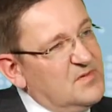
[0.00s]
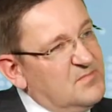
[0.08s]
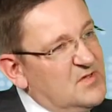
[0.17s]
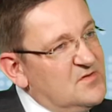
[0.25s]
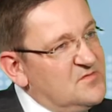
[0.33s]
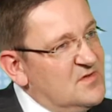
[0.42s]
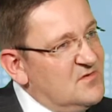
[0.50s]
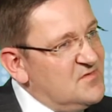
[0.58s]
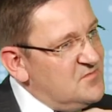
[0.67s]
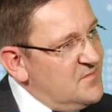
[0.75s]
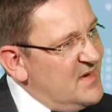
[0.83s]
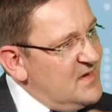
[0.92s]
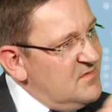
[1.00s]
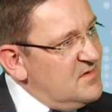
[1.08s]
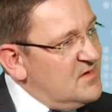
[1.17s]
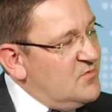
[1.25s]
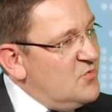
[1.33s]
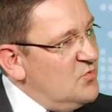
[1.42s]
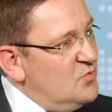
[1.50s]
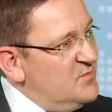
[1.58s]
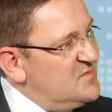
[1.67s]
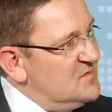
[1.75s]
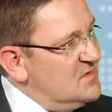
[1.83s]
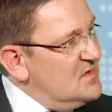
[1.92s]
because there are so many
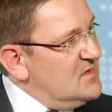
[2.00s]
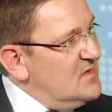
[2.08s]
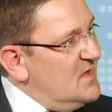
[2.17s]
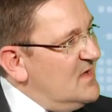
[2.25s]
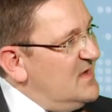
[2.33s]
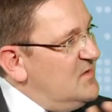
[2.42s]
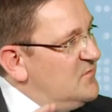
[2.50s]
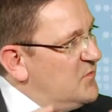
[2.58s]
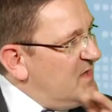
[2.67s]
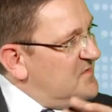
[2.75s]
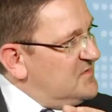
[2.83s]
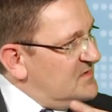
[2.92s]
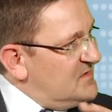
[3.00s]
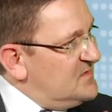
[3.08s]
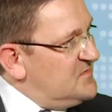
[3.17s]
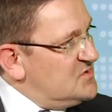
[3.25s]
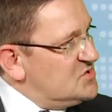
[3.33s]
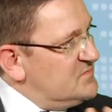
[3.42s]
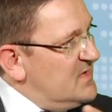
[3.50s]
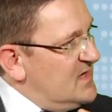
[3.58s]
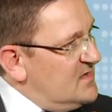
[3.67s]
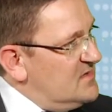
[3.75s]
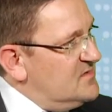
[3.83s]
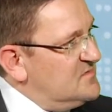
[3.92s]
groups influencing the decision
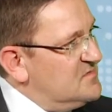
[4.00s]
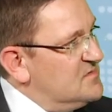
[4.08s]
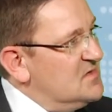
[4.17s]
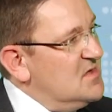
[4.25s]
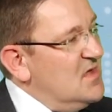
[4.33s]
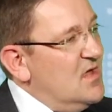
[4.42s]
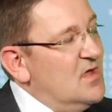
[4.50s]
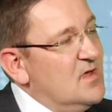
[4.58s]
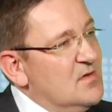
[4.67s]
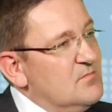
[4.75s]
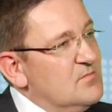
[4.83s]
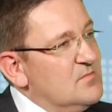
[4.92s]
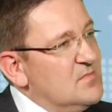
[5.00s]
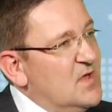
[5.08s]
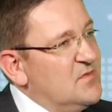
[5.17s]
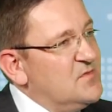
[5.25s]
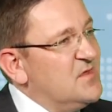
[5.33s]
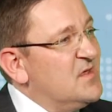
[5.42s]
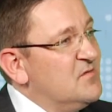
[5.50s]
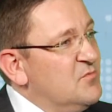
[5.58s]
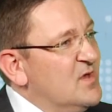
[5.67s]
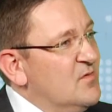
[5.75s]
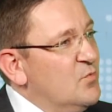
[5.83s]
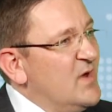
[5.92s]
makers, I think
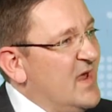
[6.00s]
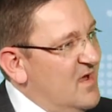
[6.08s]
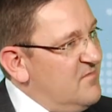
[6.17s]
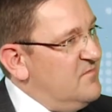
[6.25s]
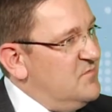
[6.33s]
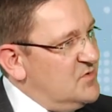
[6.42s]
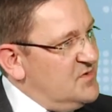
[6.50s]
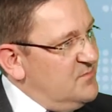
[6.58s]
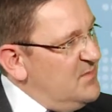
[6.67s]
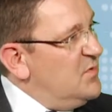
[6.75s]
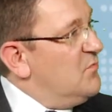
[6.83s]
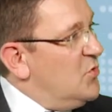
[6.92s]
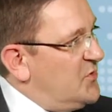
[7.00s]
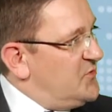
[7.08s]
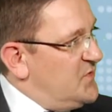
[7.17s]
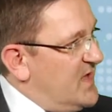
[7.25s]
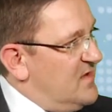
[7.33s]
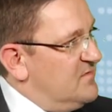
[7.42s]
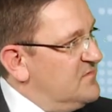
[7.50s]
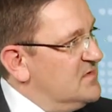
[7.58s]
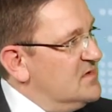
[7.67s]
we have what the people want to have.